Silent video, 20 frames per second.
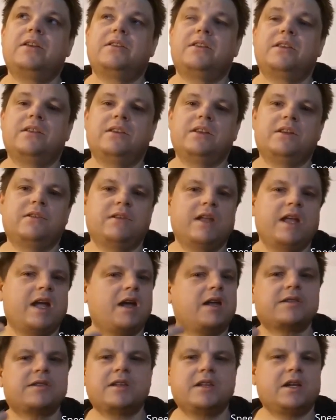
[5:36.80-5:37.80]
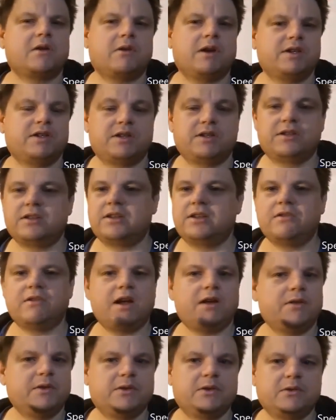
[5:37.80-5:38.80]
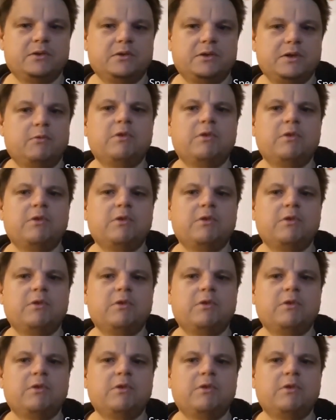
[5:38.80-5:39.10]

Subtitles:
that ask any questions and you're out the door.